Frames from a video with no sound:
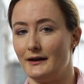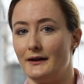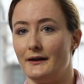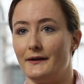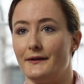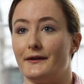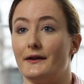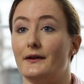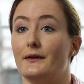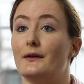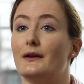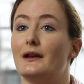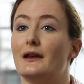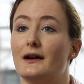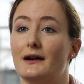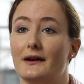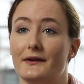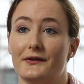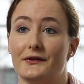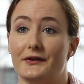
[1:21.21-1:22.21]
So
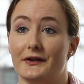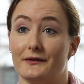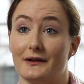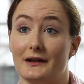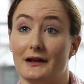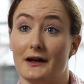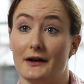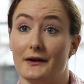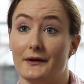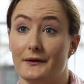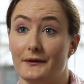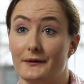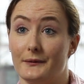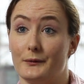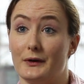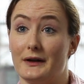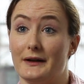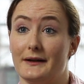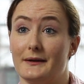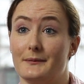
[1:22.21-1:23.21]
last year alone,
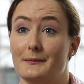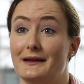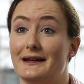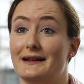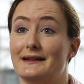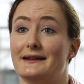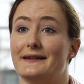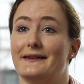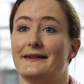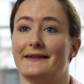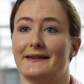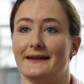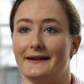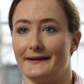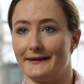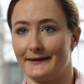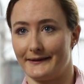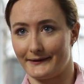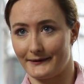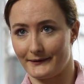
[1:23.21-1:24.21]
we completed
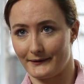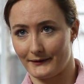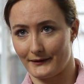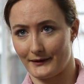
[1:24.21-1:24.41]
6